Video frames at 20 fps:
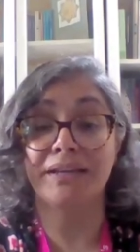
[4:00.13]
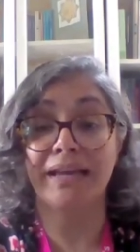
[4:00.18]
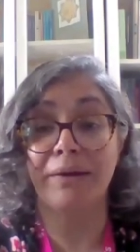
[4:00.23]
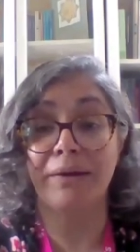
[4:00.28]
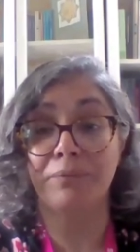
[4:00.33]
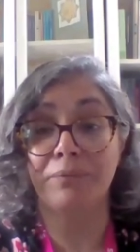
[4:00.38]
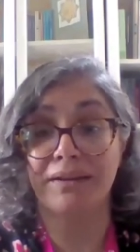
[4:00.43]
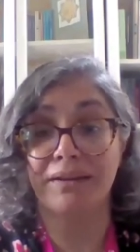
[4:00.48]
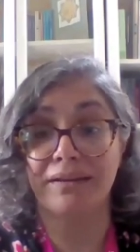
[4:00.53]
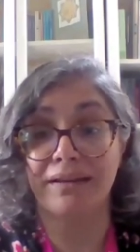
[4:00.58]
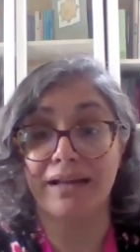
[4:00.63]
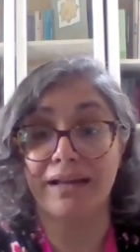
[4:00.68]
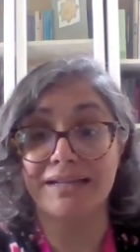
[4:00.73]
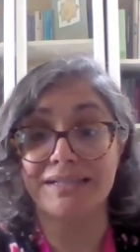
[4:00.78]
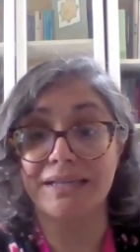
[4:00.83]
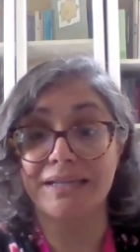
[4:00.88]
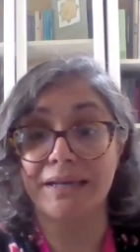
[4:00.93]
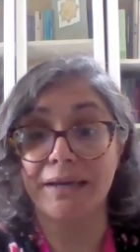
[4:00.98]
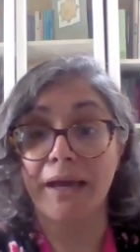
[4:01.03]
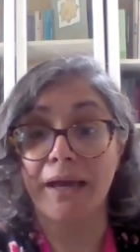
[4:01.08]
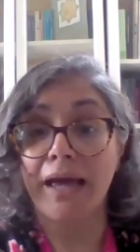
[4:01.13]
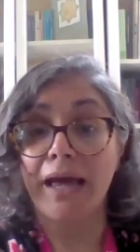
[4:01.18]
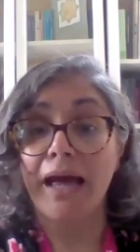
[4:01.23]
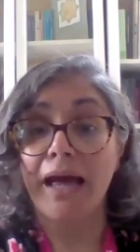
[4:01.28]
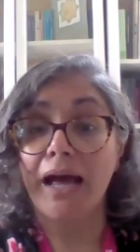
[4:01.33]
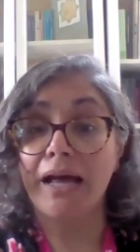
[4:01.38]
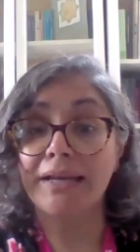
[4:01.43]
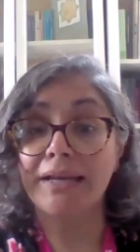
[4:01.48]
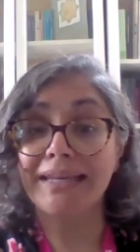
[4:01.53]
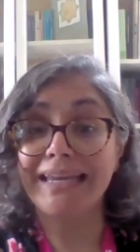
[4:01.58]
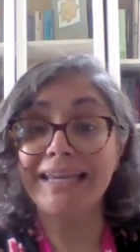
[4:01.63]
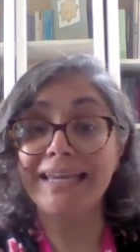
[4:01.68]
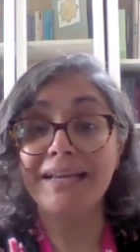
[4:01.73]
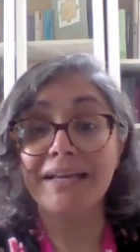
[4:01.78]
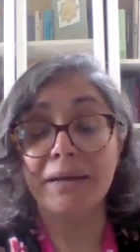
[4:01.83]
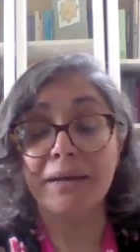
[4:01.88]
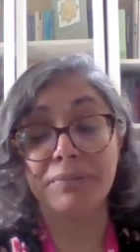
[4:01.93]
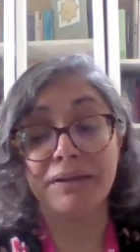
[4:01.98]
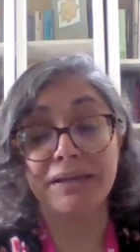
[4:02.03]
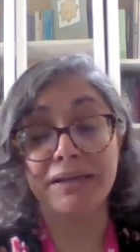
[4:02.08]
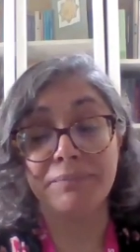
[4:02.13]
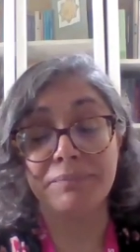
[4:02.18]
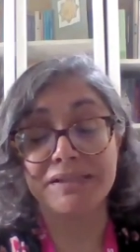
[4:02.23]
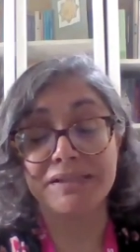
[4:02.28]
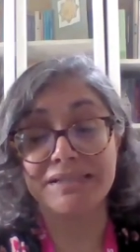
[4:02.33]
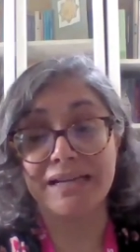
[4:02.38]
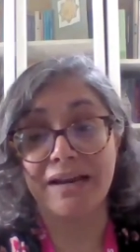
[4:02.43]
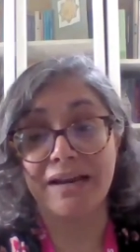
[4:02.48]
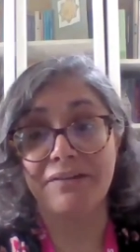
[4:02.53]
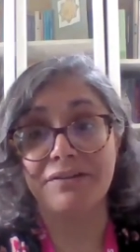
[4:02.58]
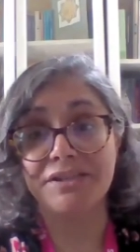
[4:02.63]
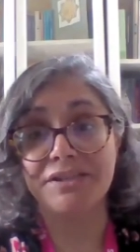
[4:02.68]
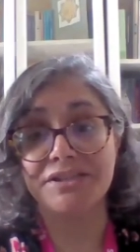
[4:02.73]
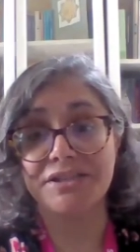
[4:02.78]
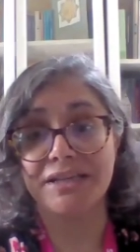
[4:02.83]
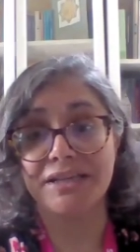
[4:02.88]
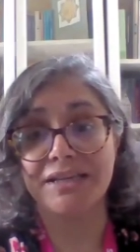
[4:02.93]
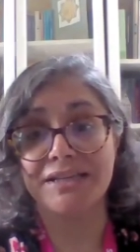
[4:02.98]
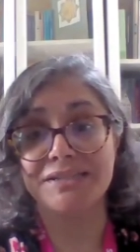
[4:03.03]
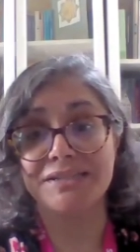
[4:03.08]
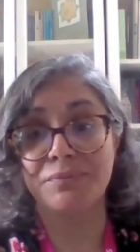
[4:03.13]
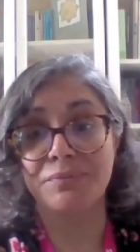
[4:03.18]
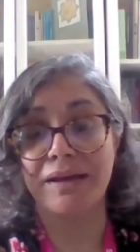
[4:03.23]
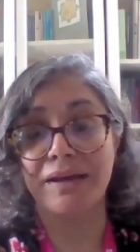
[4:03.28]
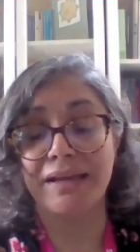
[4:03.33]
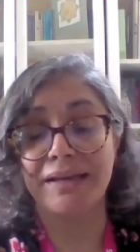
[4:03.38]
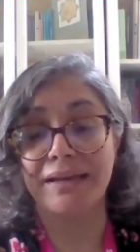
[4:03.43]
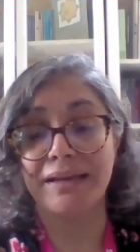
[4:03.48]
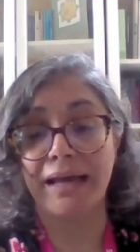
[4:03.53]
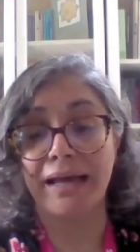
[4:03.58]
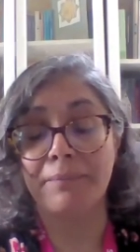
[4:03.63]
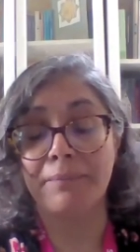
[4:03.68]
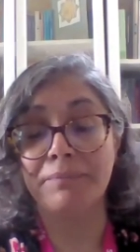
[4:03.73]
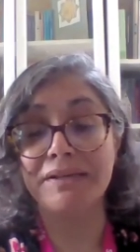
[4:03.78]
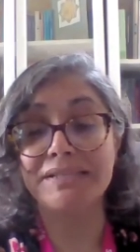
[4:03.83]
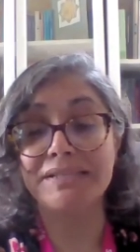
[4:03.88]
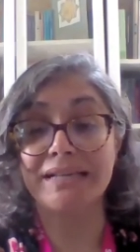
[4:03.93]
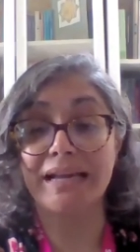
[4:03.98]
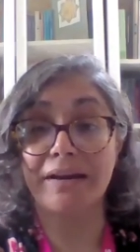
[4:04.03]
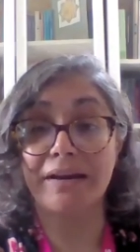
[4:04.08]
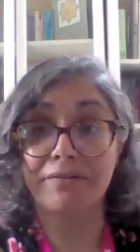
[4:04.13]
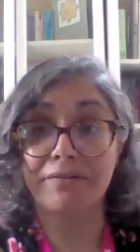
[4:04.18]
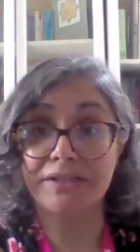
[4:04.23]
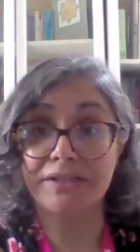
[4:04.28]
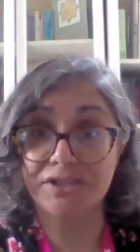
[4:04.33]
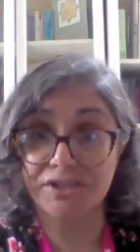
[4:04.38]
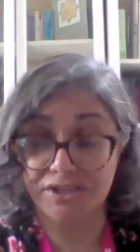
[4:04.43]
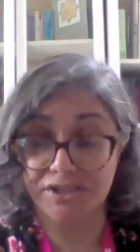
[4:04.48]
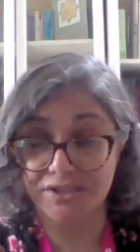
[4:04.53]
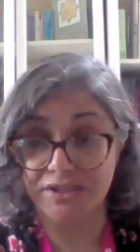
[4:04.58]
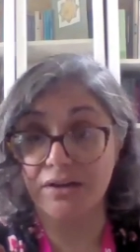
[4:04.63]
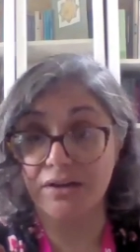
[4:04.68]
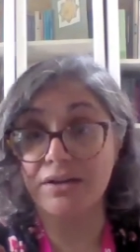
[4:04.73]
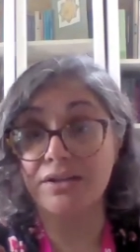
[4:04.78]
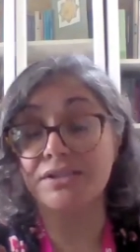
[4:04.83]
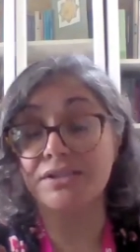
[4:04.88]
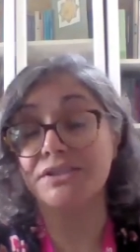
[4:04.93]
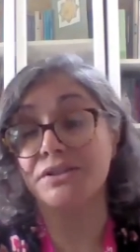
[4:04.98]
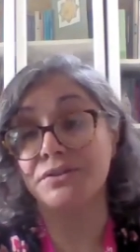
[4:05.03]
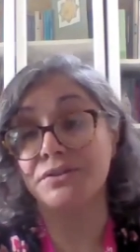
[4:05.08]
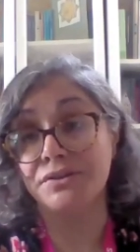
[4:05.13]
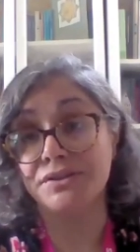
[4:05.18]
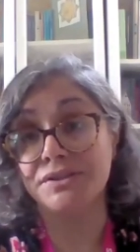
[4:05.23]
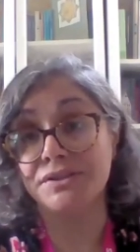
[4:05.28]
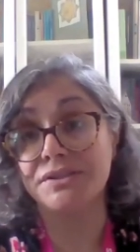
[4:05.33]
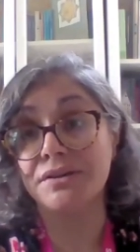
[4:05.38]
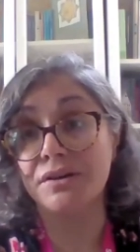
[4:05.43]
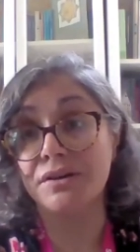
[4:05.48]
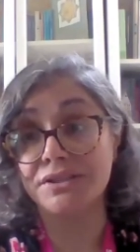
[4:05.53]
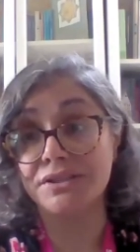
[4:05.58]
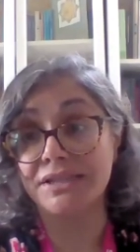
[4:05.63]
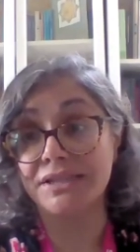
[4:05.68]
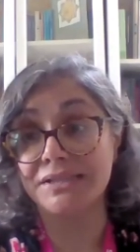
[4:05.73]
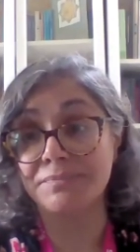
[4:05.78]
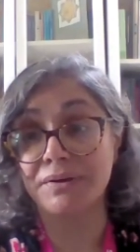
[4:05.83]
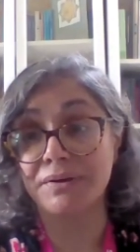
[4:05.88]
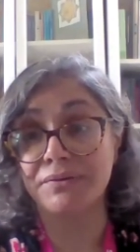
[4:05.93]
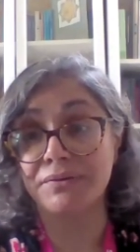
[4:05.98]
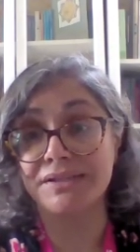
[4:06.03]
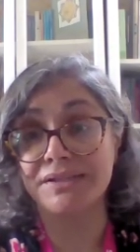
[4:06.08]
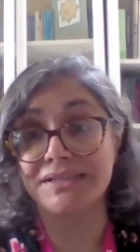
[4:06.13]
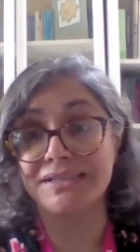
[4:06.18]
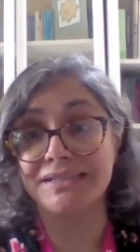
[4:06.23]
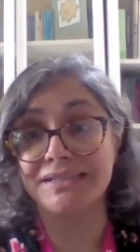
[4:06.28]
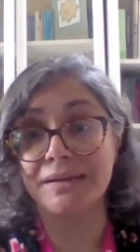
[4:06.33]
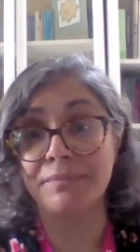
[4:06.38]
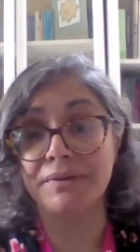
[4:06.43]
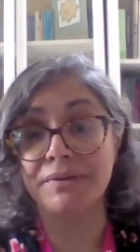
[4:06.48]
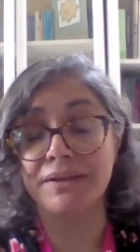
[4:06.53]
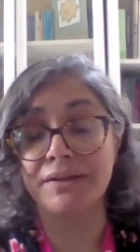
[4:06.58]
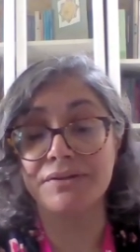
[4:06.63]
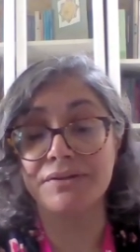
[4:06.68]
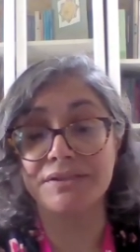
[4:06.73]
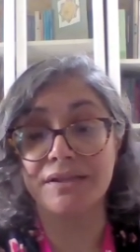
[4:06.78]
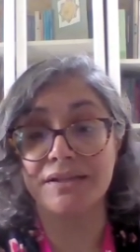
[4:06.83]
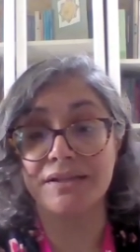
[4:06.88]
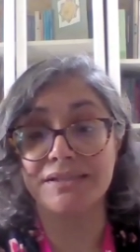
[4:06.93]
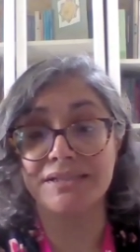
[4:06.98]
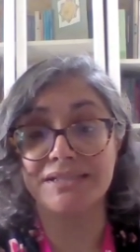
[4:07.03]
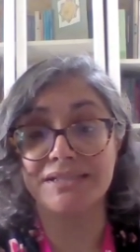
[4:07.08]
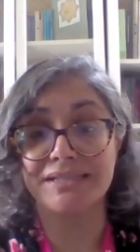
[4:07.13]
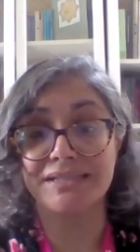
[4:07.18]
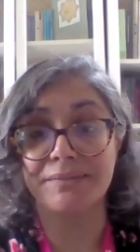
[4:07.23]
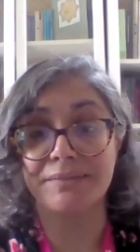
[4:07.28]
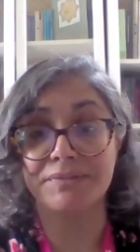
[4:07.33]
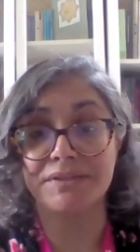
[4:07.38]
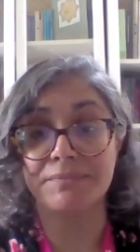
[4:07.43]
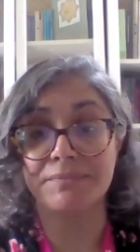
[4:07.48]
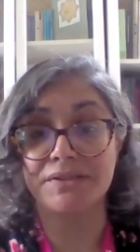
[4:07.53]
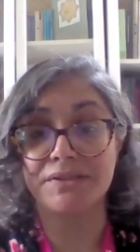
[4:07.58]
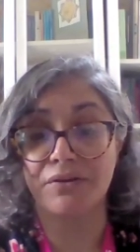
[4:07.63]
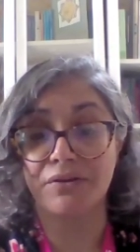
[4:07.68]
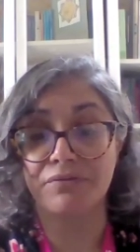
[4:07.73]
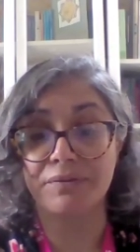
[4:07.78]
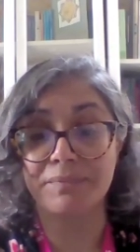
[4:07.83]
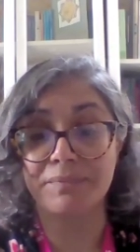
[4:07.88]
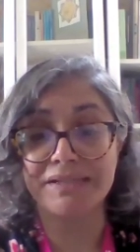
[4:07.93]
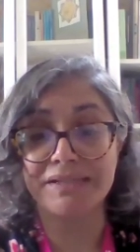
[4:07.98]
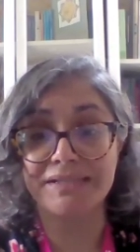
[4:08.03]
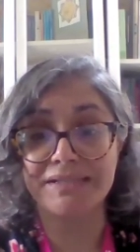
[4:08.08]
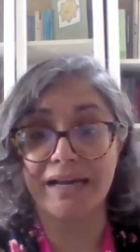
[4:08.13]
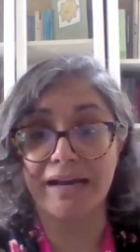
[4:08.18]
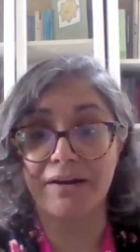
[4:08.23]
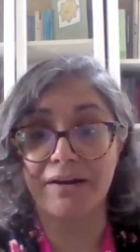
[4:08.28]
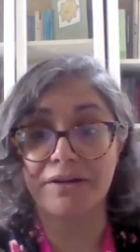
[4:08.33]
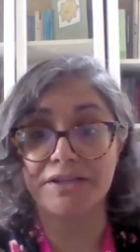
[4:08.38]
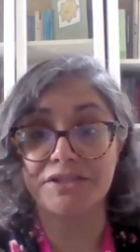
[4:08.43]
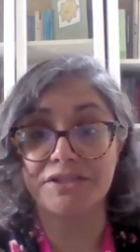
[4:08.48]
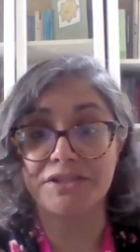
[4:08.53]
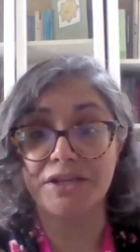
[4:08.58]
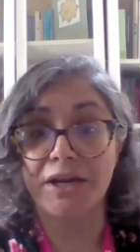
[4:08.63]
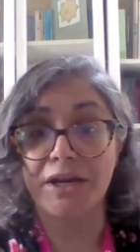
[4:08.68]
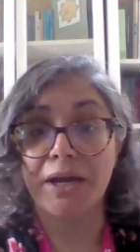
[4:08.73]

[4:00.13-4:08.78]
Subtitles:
get with that. An incomplete miscarriage is when a miscarriage starts. So you start to experience some of those signs and symptoms of a miscarriage,